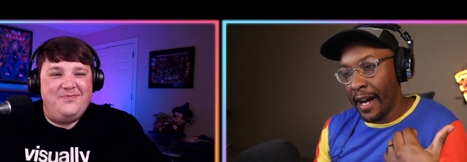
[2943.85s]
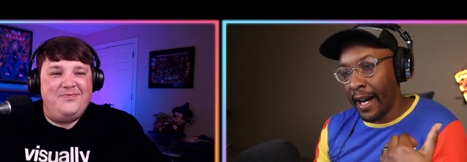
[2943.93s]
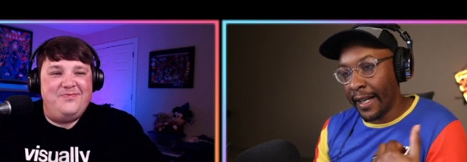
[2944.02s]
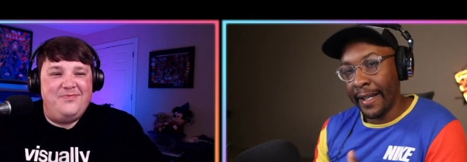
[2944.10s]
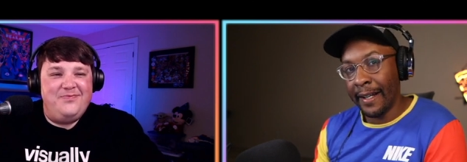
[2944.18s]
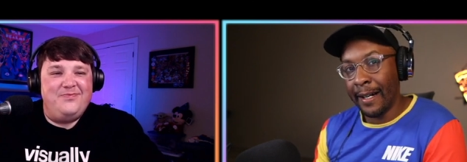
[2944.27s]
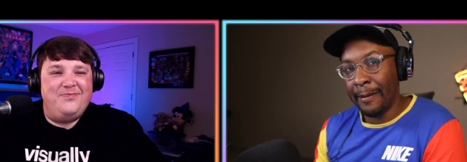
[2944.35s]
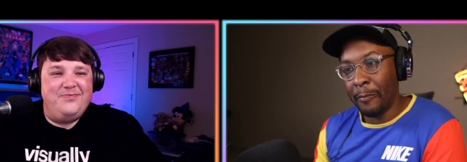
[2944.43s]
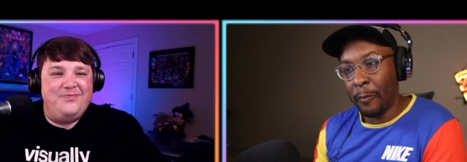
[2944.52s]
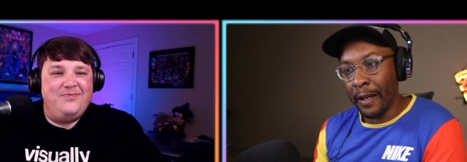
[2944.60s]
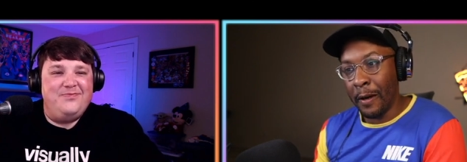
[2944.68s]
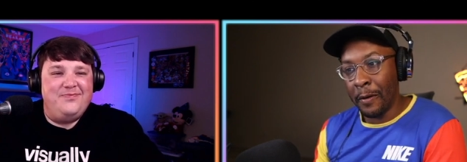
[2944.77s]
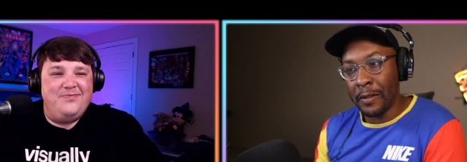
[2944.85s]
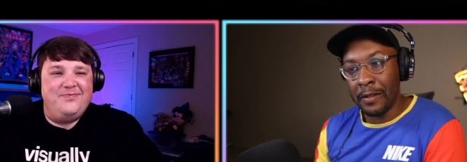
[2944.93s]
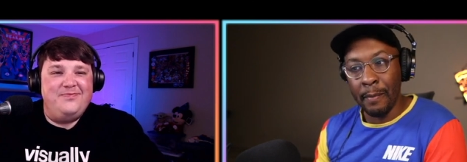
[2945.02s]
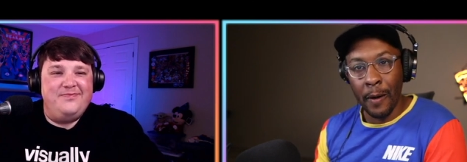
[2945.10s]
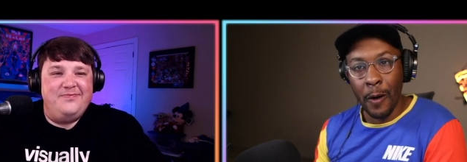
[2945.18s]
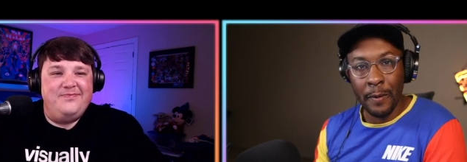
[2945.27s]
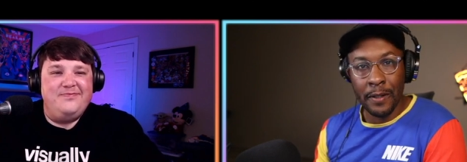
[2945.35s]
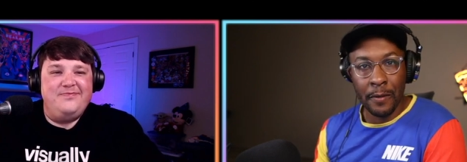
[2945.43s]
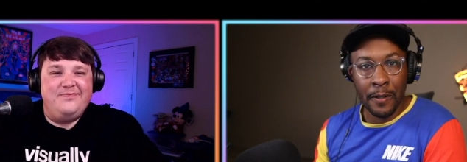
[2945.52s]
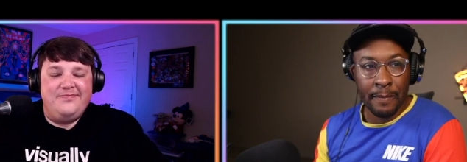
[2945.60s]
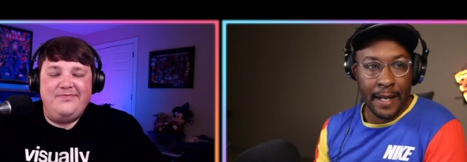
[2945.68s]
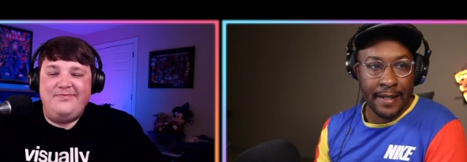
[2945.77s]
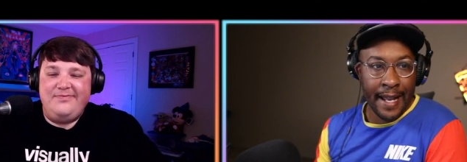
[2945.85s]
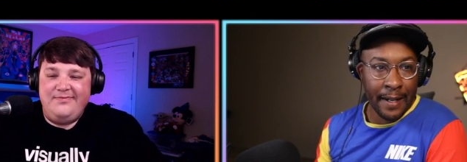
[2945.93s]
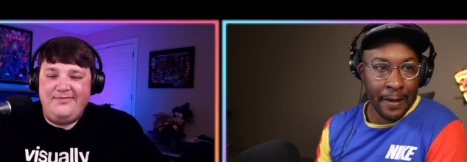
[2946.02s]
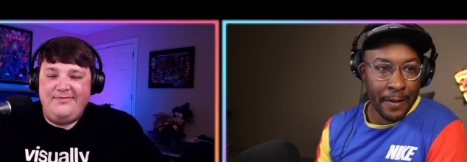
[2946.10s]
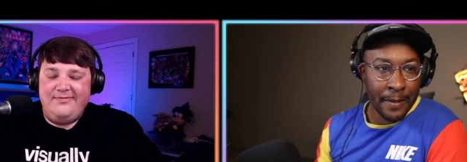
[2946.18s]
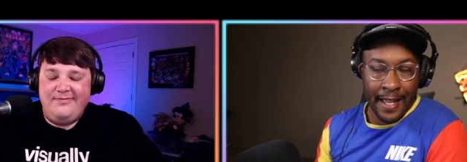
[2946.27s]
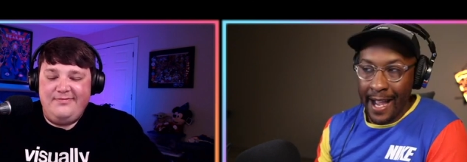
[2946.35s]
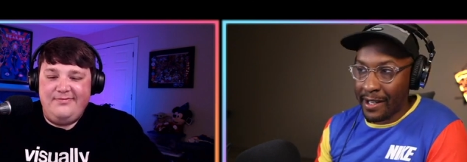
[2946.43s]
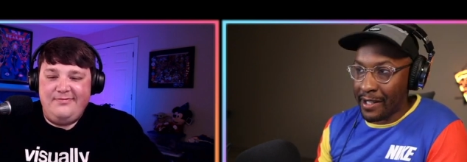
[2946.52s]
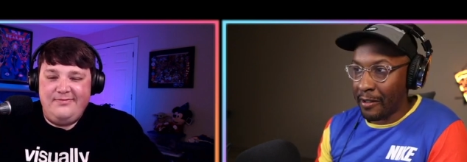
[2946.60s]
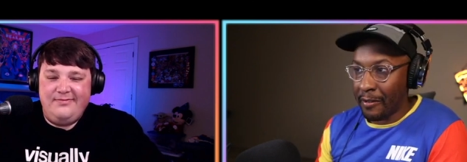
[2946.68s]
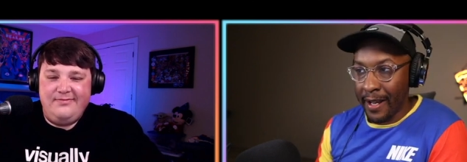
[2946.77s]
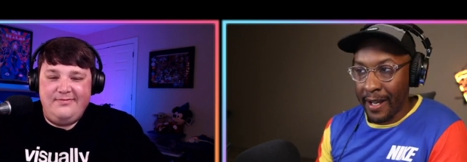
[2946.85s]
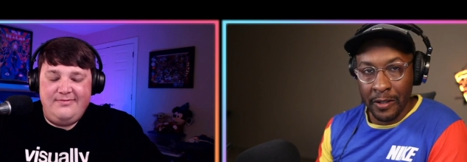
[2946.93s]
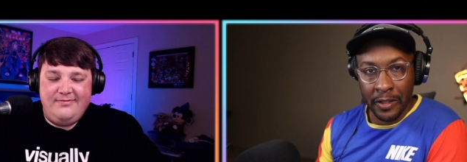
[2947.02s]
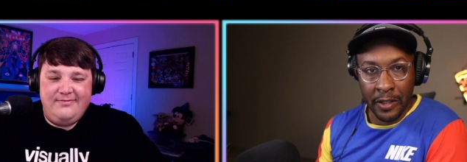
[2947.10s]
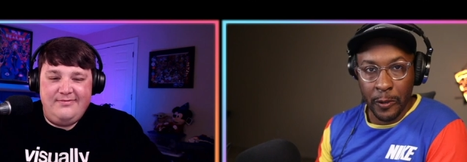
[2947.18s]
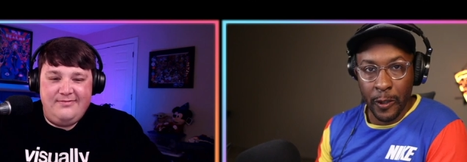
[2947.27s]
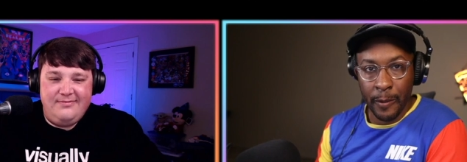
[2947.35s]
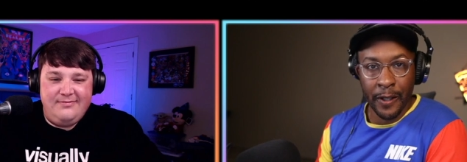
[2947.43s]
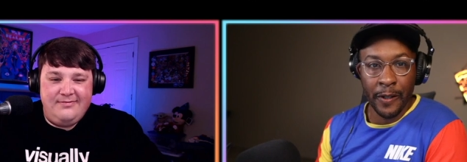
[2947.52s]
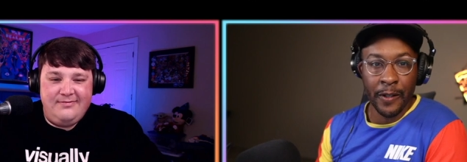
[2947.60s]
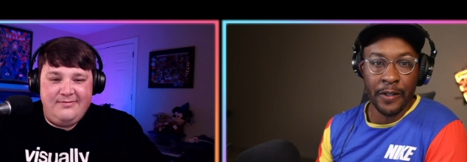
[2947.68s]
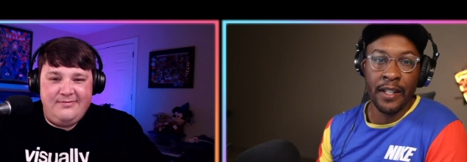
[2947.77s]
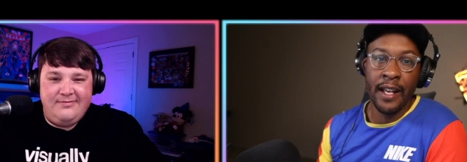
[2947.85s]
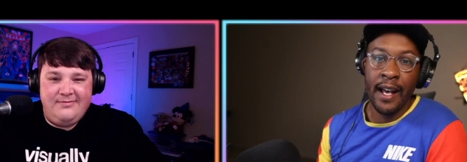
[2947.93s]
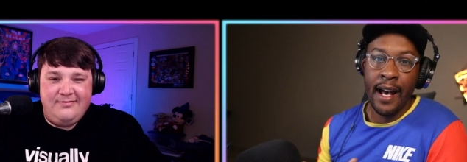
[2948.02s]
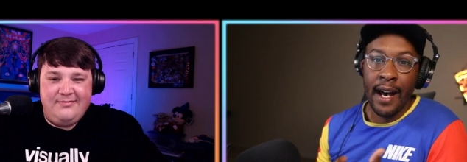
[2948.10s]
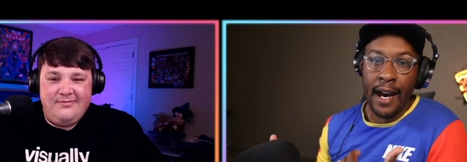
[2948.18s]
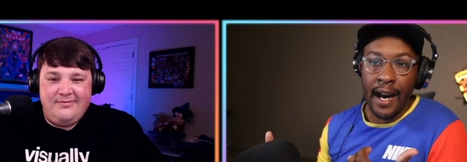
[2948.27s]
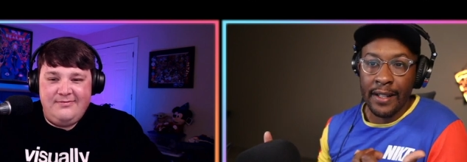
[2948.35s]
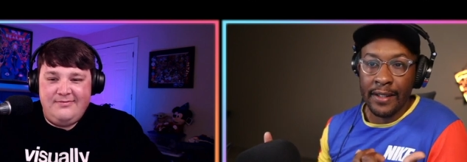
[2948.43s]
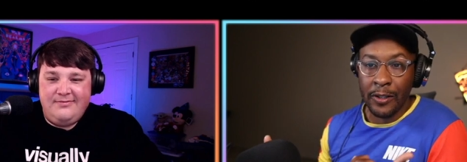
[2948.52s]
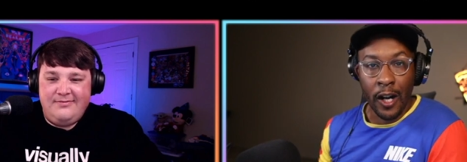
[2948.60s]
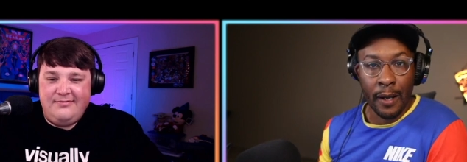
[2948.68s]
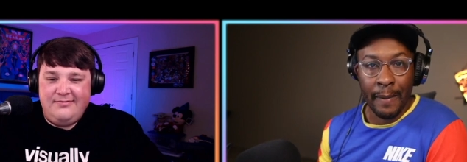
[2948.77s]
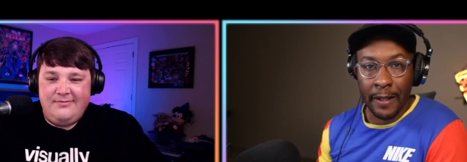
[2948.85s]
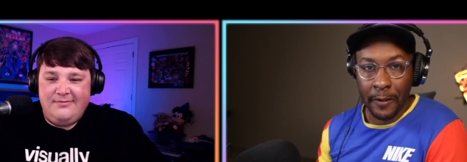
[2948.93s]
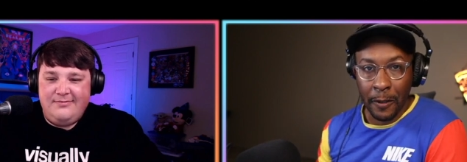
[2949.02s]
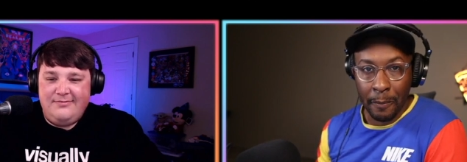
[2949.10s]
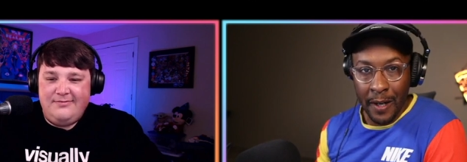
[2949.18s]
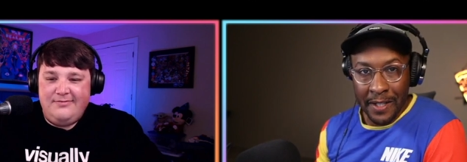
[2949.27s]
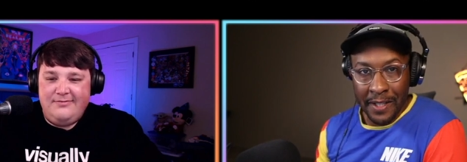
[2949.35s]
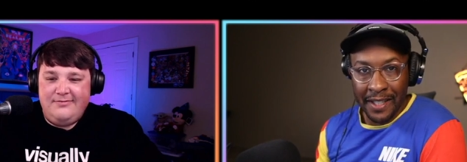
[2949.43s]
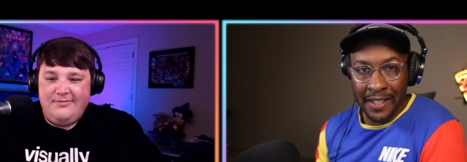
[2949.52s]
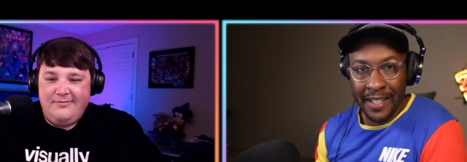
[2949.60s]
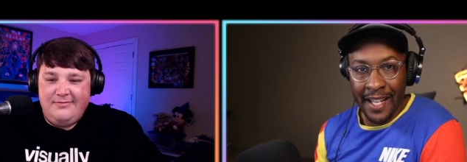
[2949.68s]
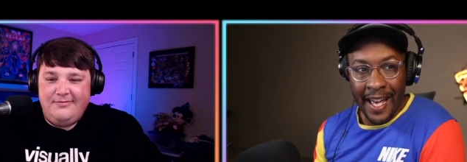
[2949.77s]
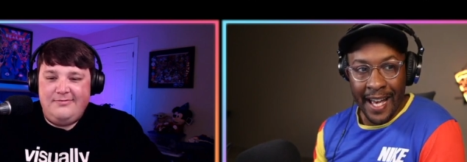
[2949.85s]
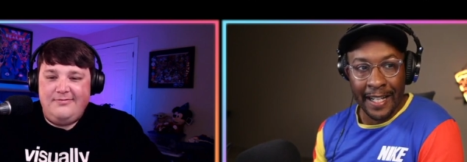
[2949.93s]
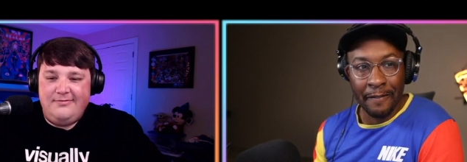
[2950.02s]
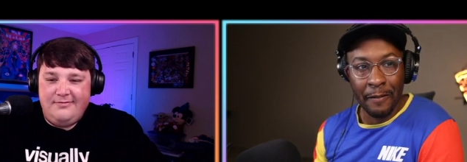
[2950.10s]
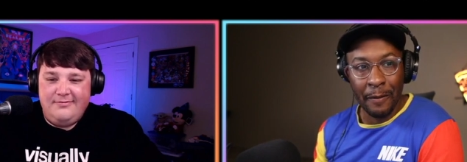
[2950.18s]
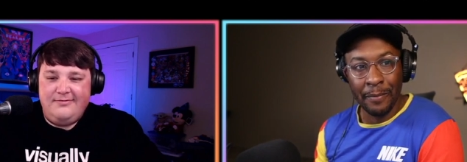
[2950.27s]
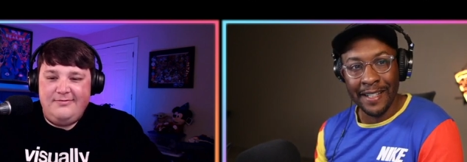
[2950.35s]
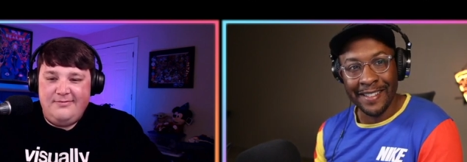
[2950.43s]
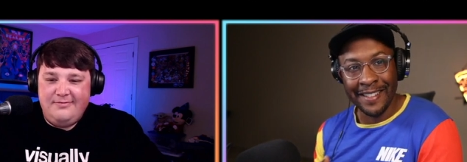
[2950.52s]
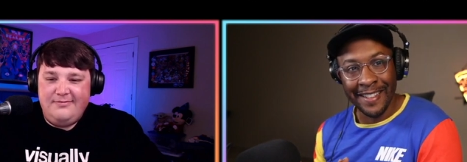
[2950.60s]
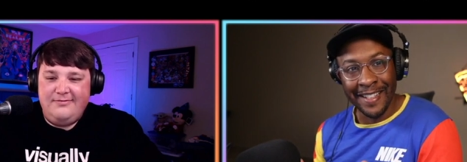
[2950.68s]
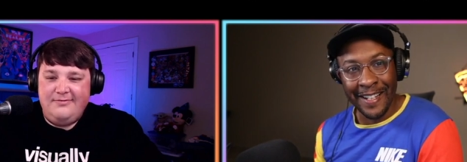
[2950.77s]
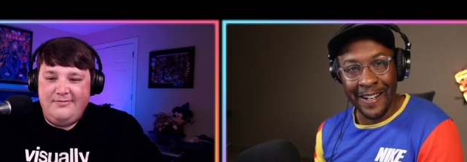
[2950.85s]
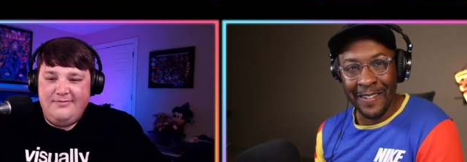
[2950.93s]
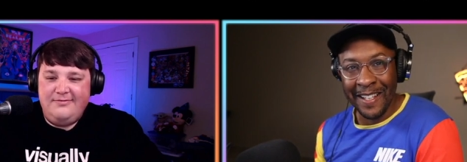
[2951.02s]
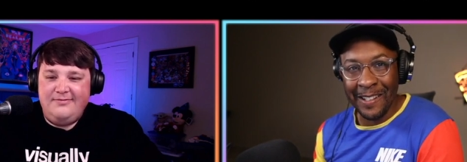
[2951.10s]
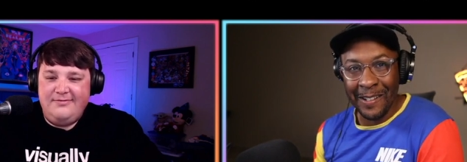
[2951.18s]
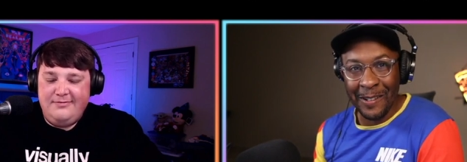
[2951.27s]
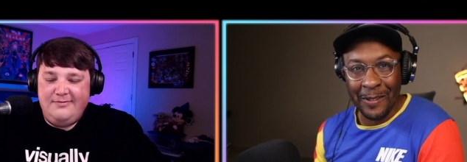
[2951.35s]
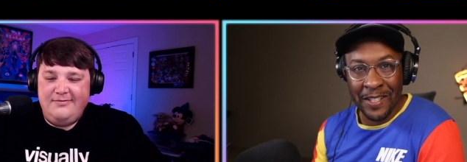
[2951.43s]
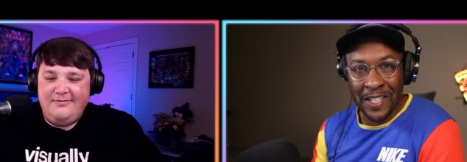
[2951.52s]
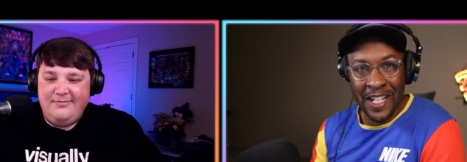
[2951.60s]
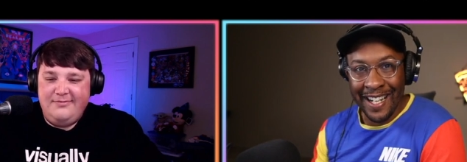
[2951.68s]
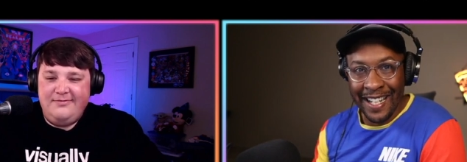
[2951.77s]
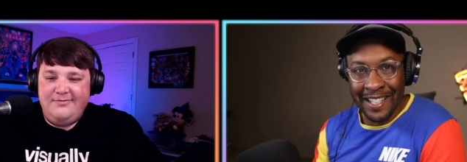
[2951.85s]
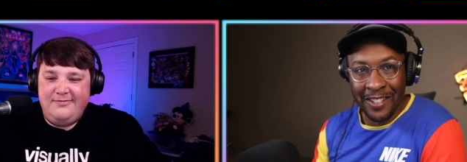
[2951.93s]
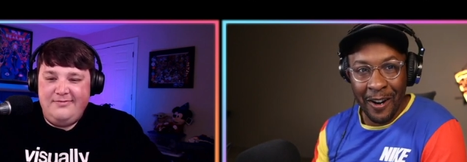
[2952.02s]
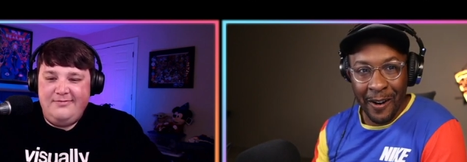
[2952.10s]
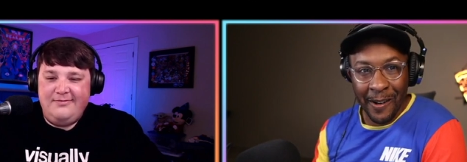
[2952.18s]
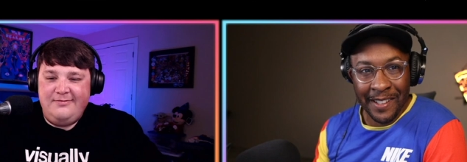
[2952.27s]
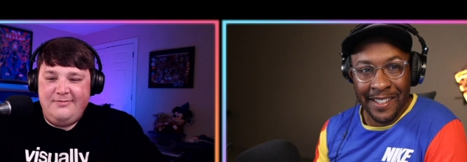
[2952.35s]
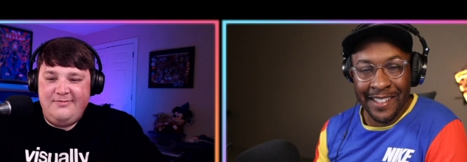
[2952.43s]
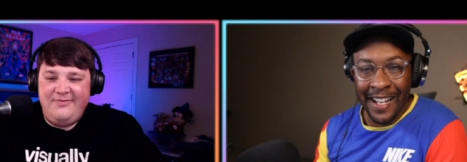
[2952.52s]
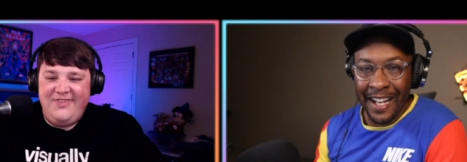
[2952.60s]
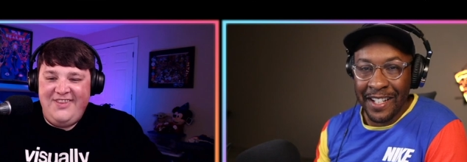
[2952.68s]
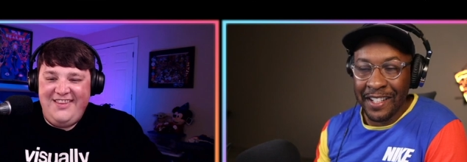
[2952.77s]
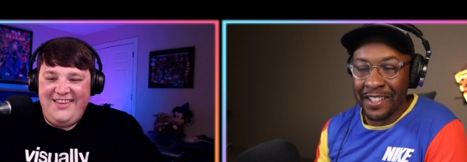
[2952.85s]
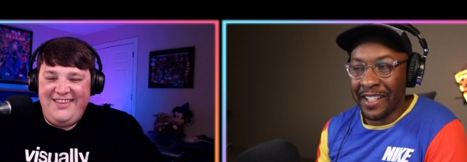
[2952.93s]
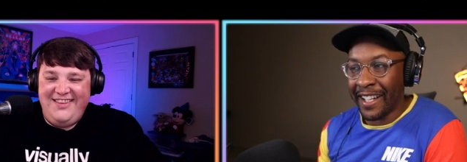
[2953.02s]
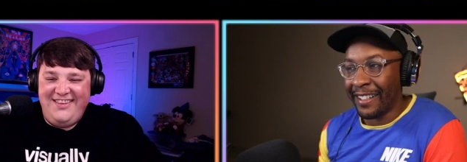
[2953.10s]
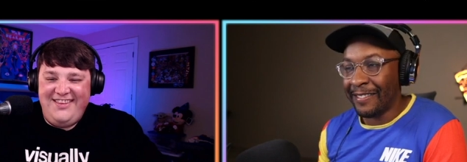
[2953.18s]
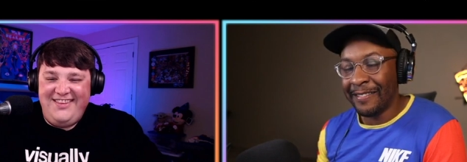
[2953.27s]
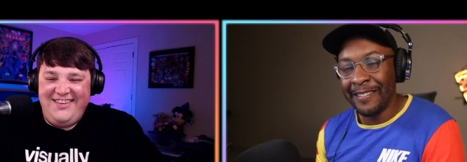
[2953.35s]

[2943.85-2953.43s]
Speaker 1: uh, GitHub, we host open source maintainers, action creators, contributors uh, to talk about their projects and give them place to, you know, get those shiny stars. Uh, just kidding.